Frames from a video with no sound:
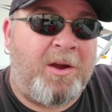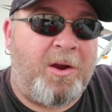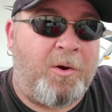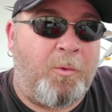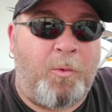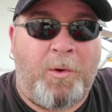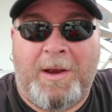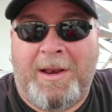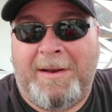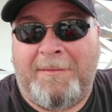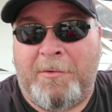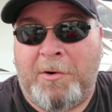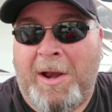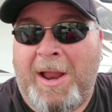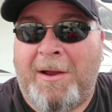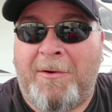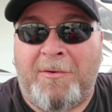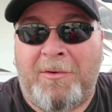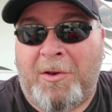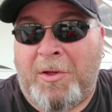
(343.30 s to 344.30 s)
or whatever,
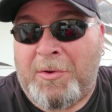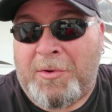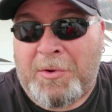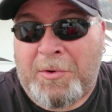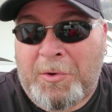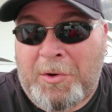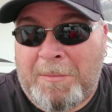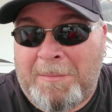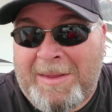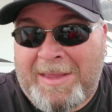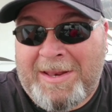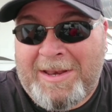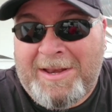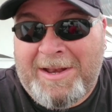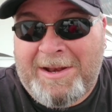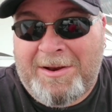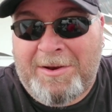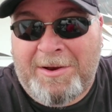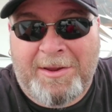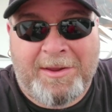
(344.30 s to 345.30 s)
however long you're going to be in an
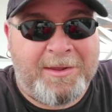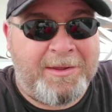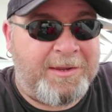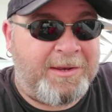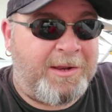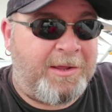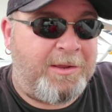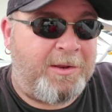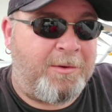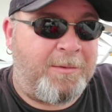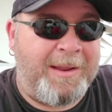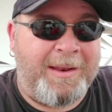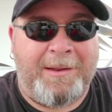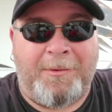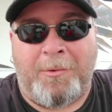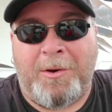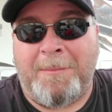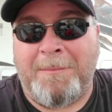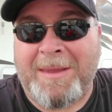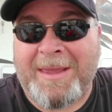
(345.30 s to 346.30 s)
area. You know, you don't
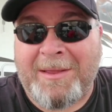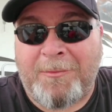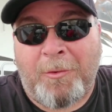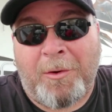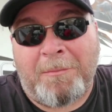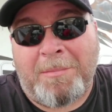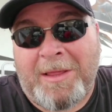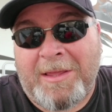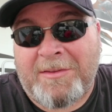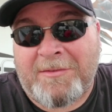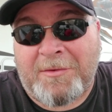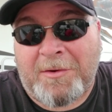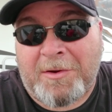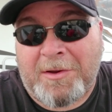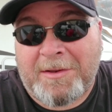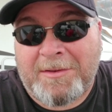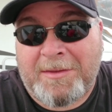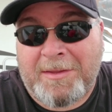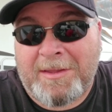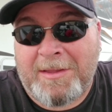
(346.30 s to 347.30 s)
want to be in one place for
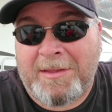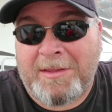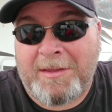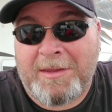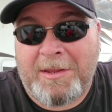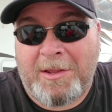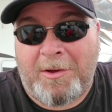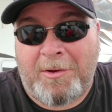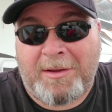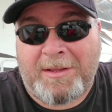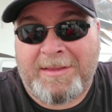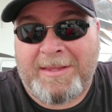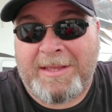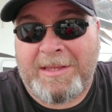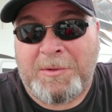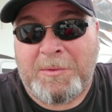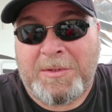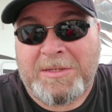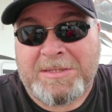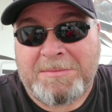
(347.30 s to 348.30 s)
a
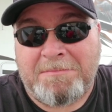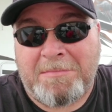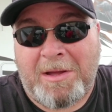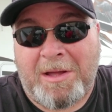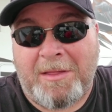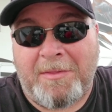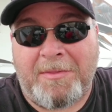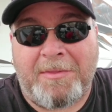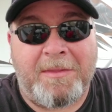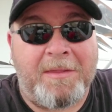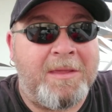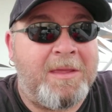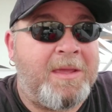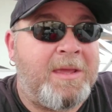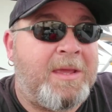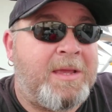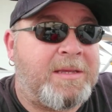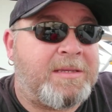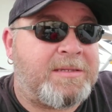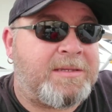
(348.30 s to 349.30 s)
continuous month.
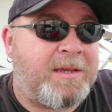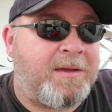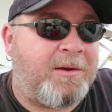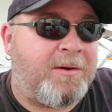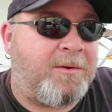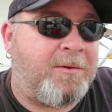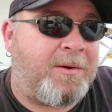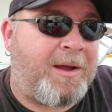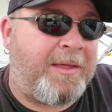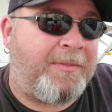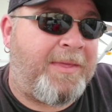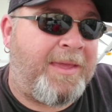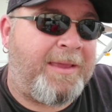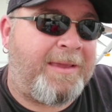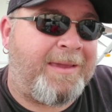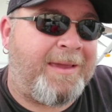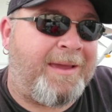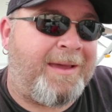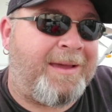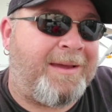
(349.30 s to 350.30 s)
So I
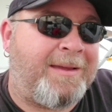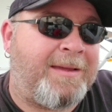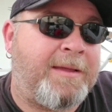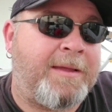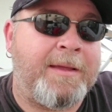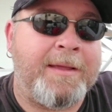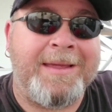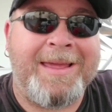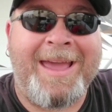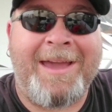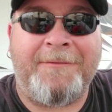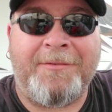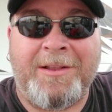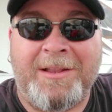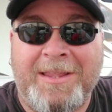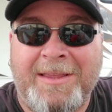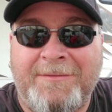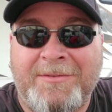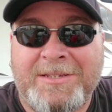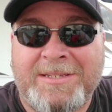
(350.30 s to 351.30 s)
think having to
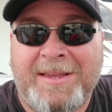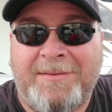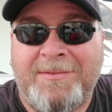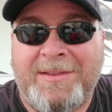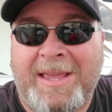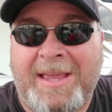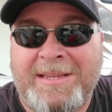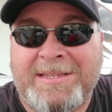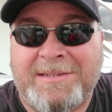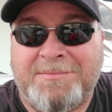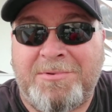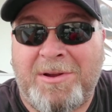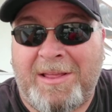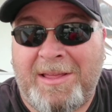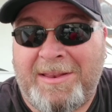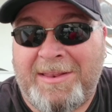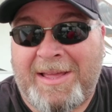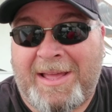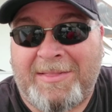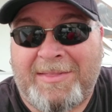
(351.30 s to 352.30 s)
leave for 7 days is
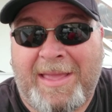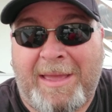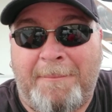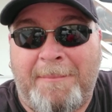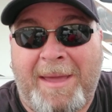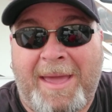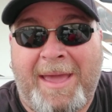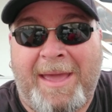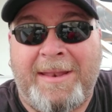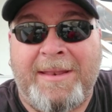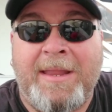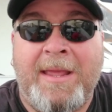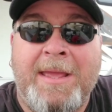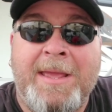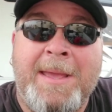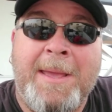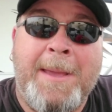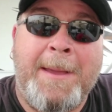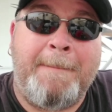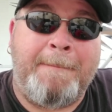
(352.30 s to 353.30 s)
probably not that bad.
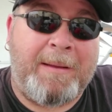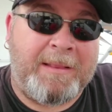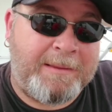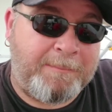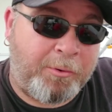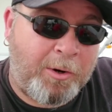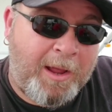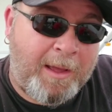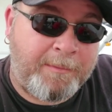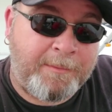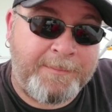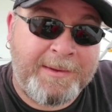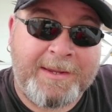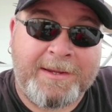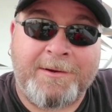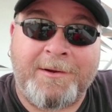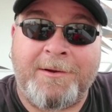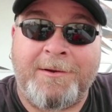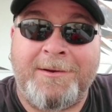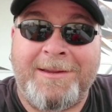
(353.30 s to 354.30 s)
But the problem
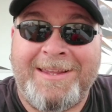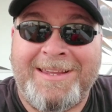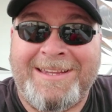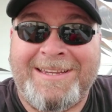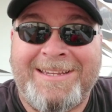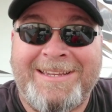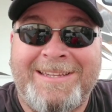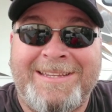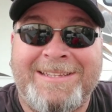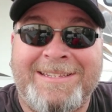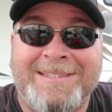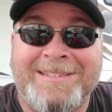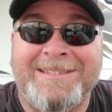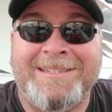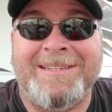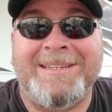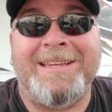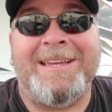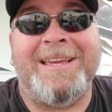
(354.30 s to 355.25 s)
here is